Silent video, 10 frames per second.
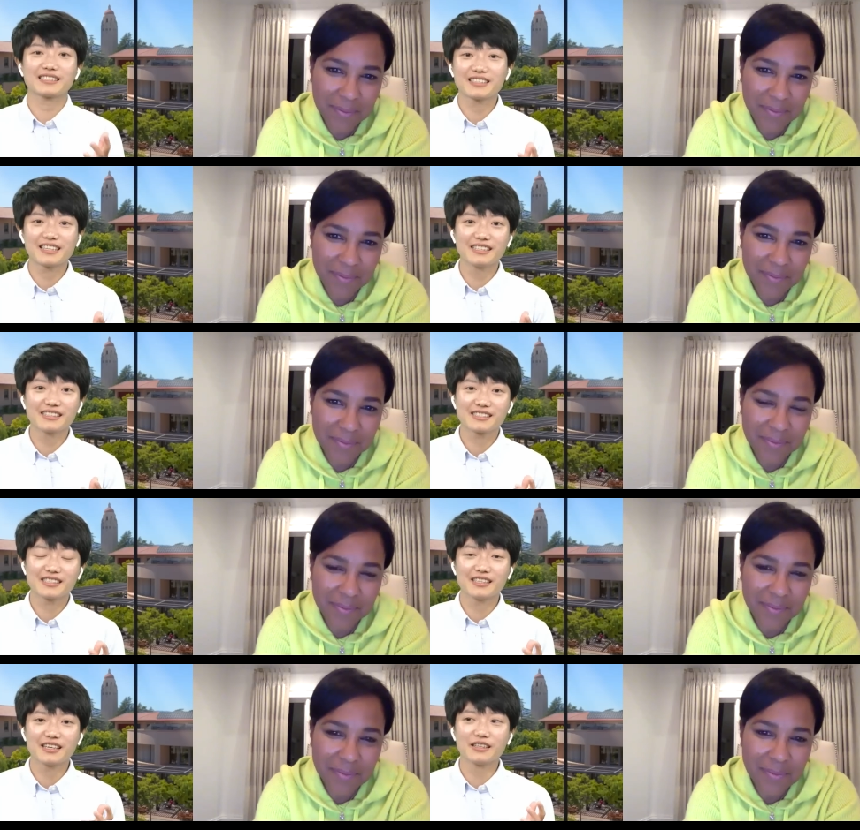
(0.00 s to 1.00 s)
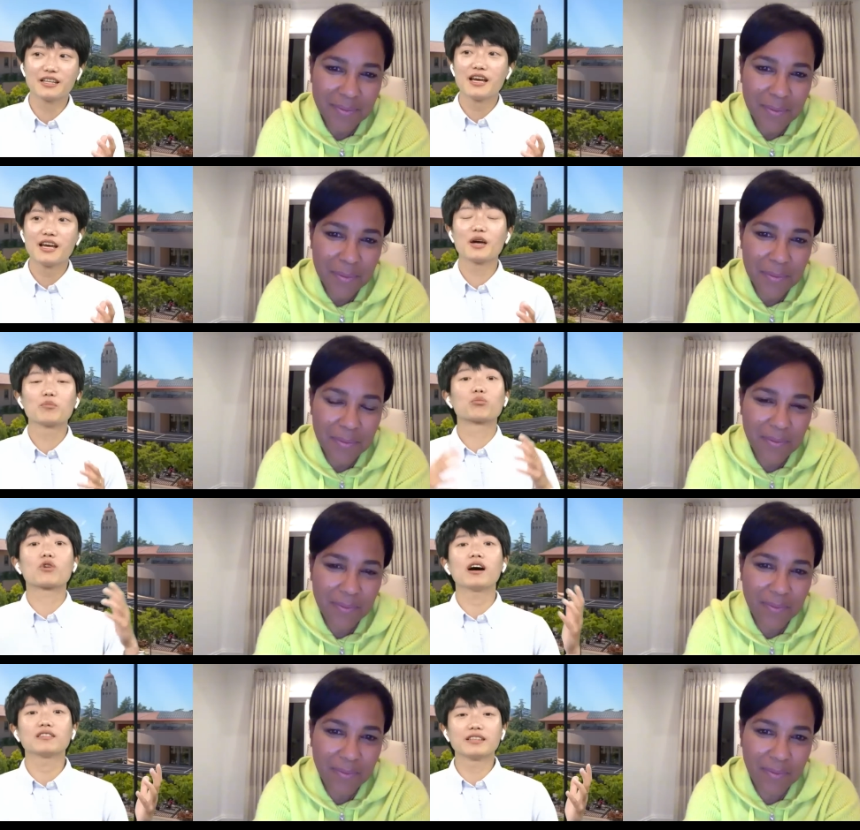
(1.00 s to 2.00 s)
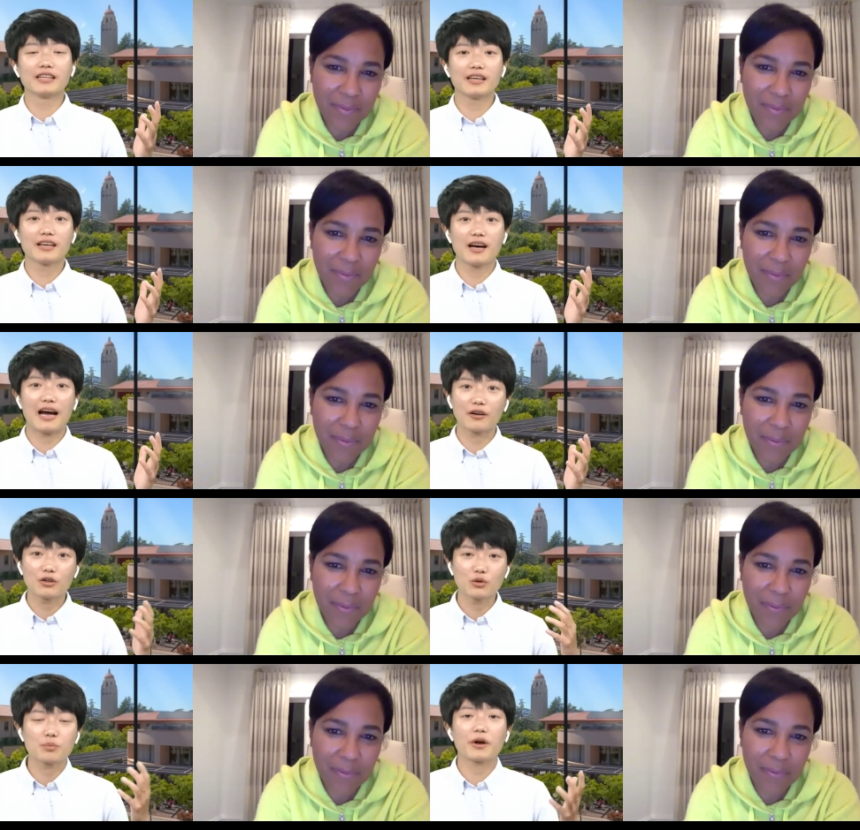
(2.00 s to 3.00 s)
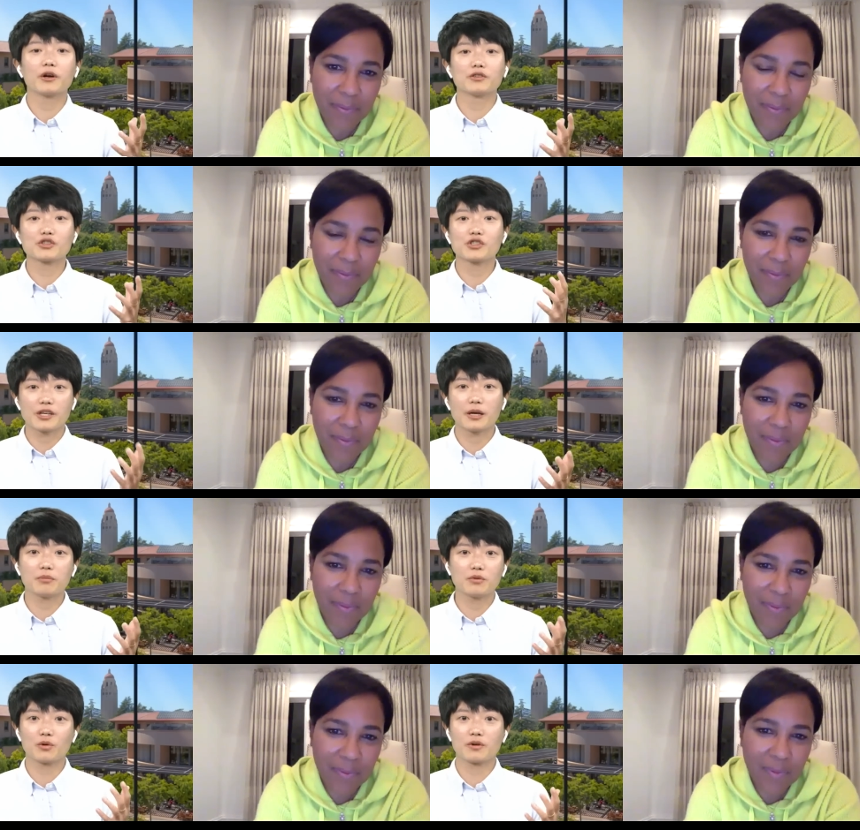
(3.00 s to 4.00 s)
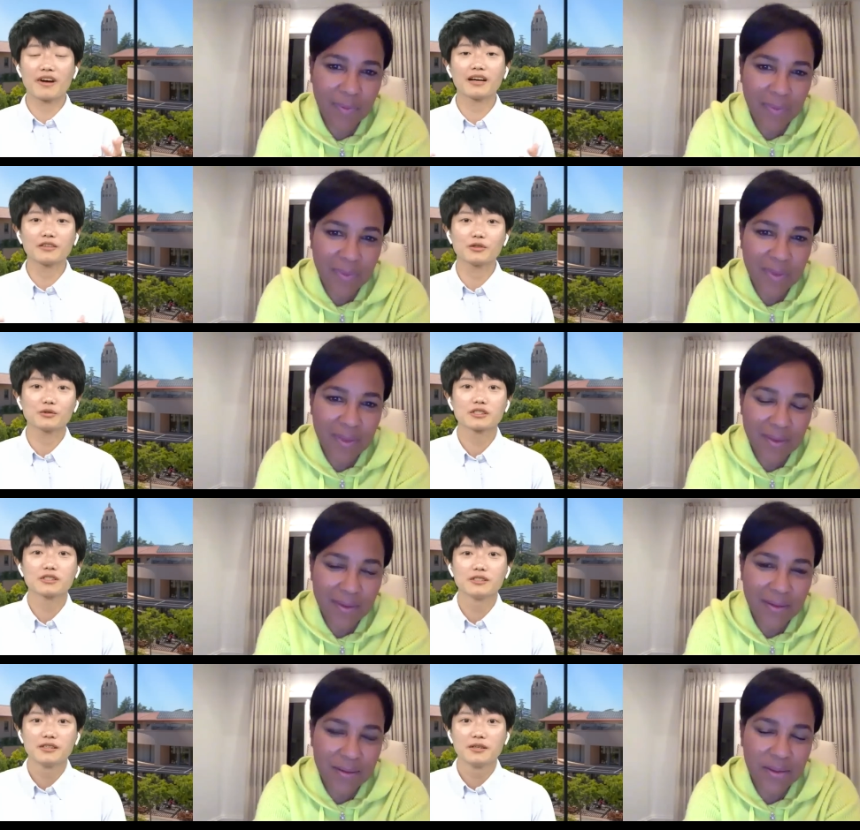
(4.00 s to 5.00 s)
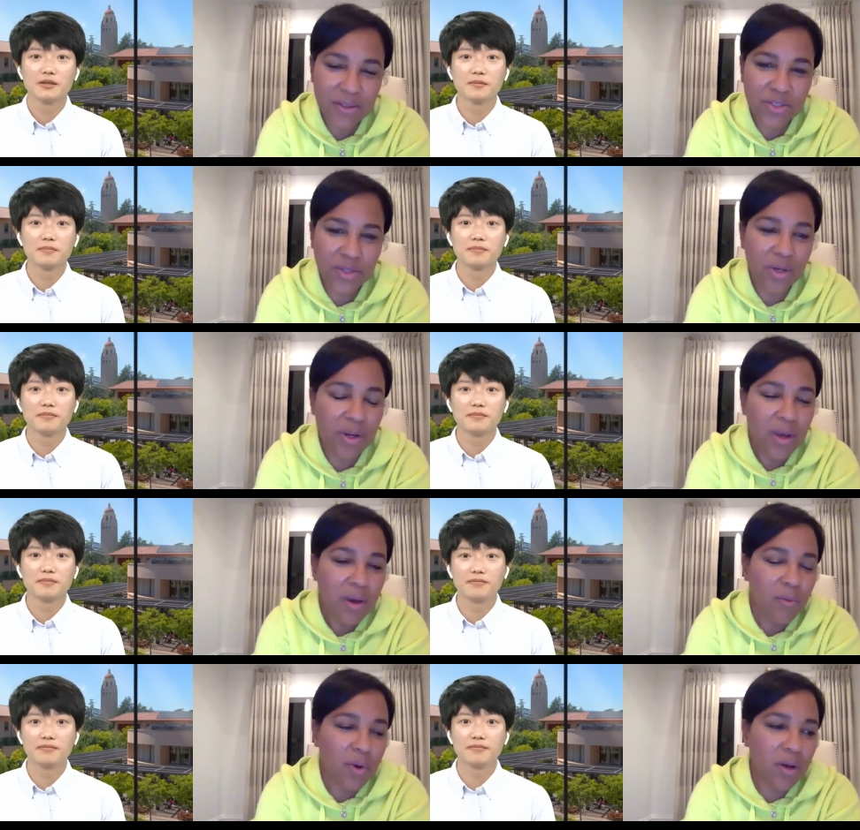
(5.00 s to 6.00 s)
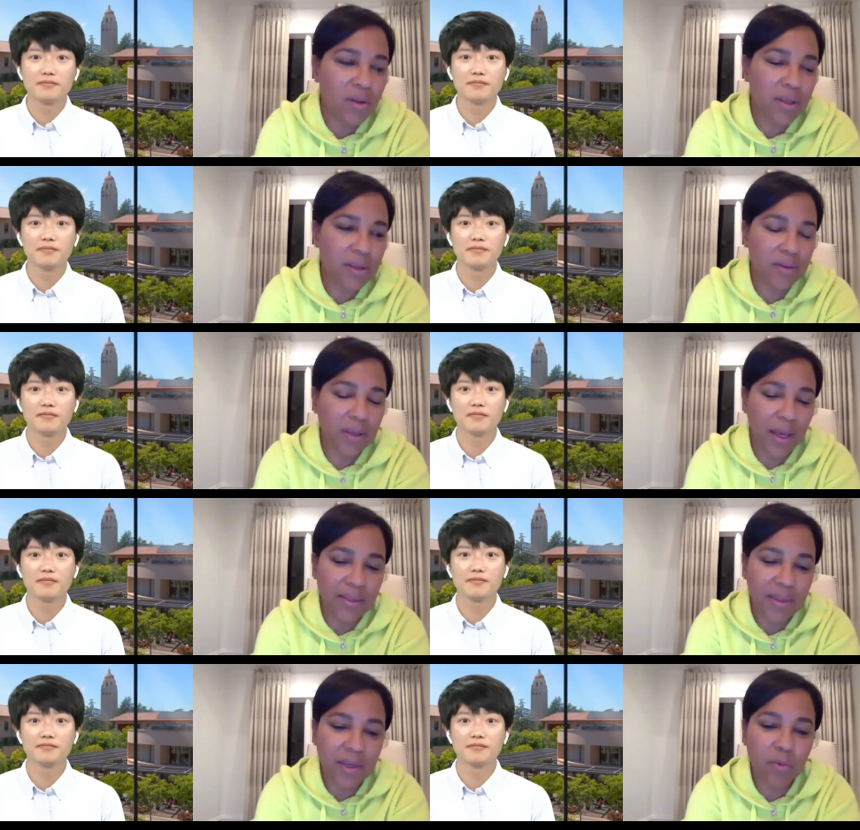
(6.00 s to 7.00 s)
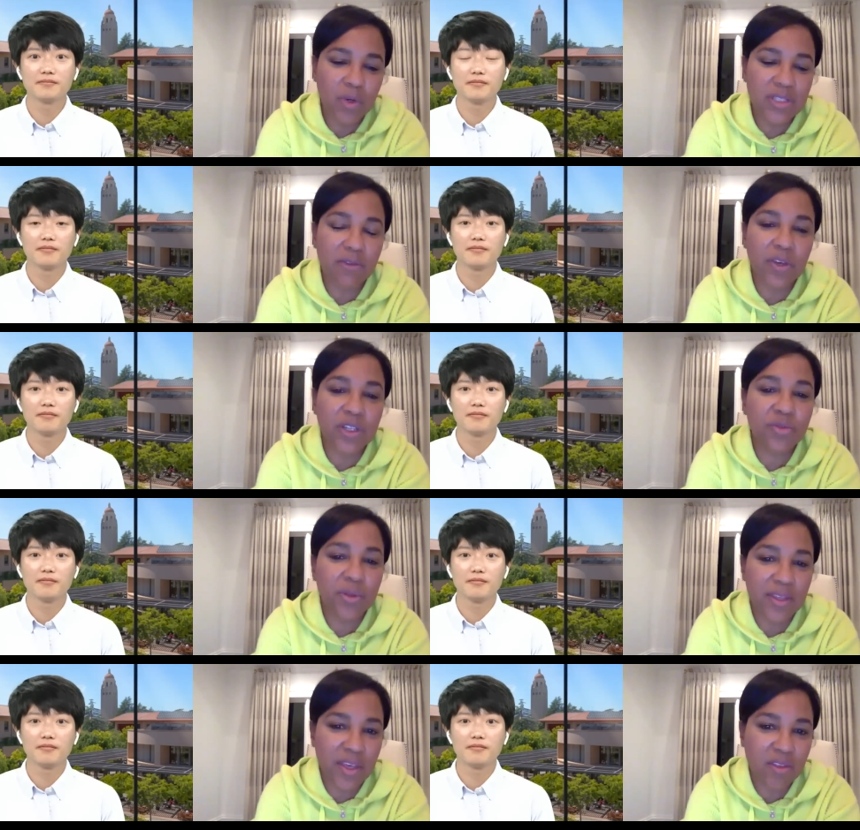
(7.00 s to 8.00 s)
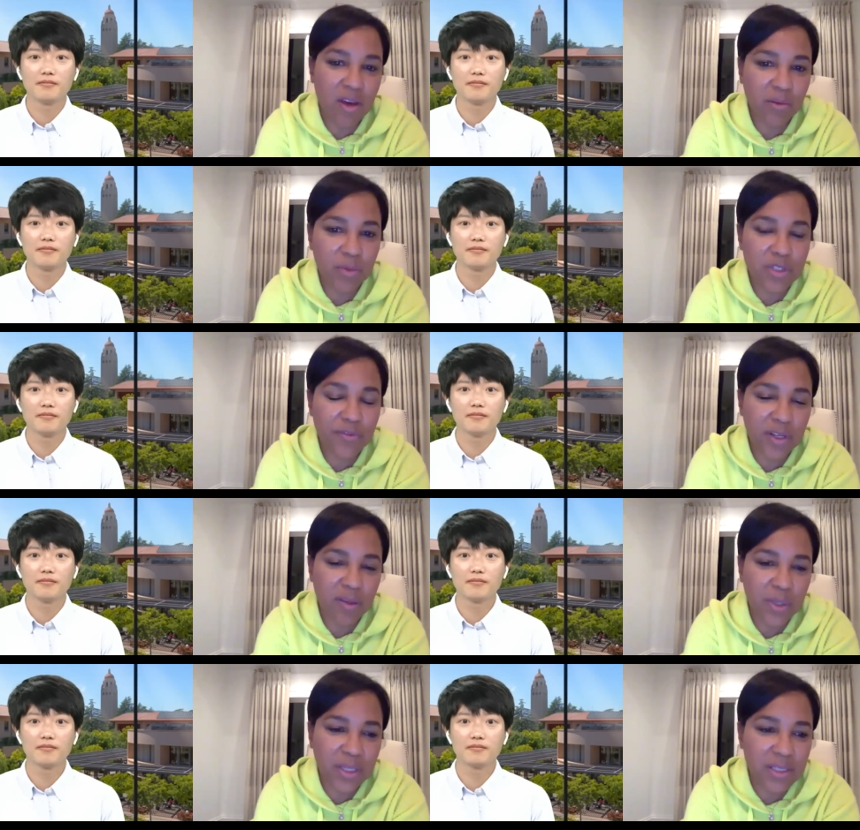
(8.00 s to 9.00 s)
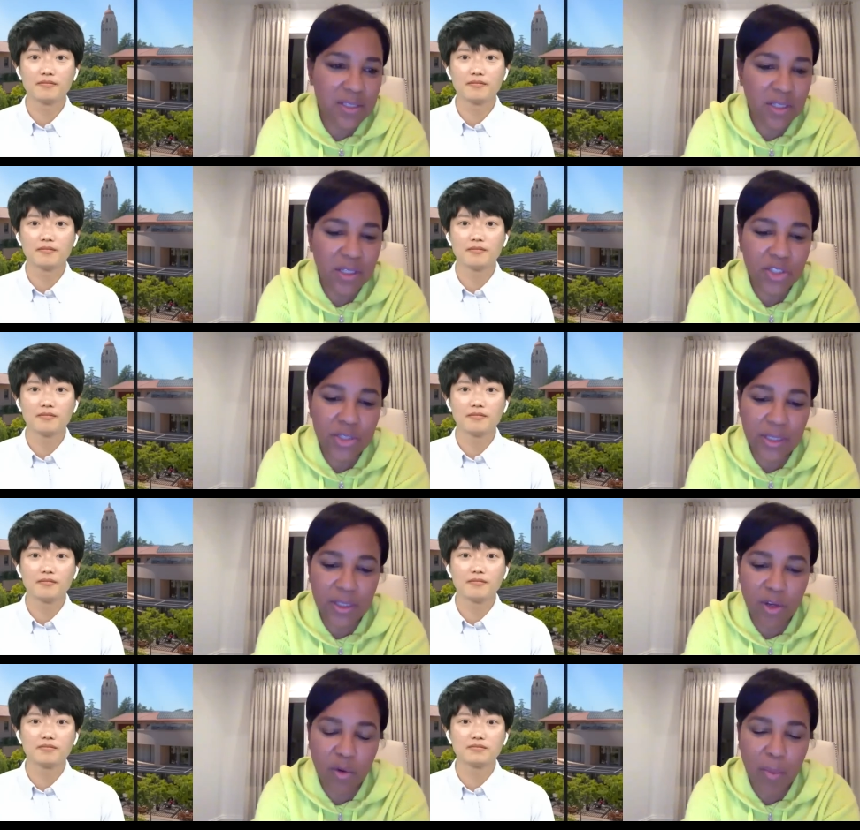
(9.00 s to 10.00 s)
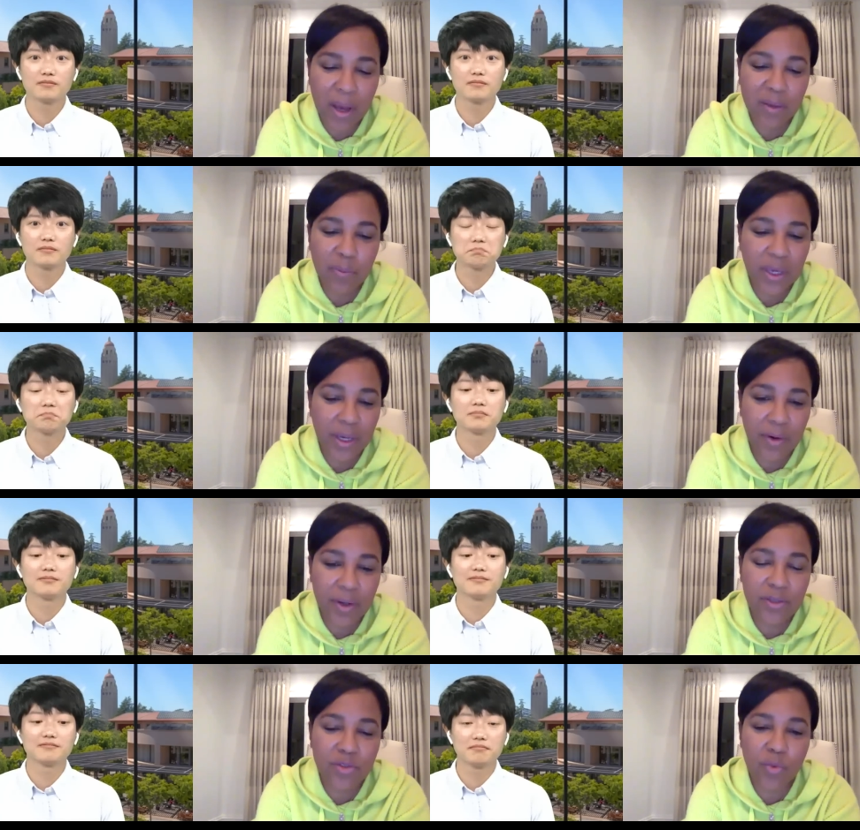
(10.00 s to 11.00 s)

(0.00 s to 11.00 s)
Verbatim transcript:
Speaker 1: to the incident? And, and broadly, how did your parents shape your values?
Speaker 2: Sure. Well, I think it was eventually they thought it was funny because initially, you know, my parents